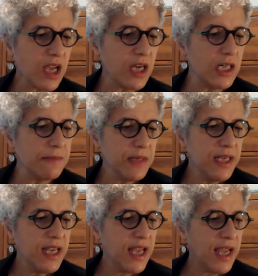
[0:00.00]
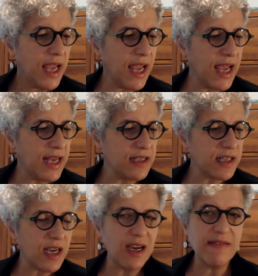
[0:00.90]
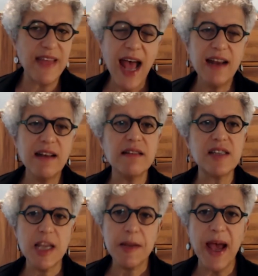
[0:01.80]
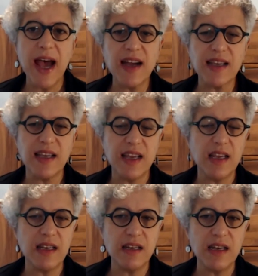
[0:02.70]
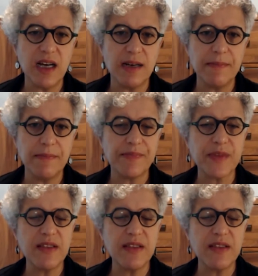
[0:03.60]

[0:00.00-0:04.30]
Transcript: Um, and uh, that CPAC in um,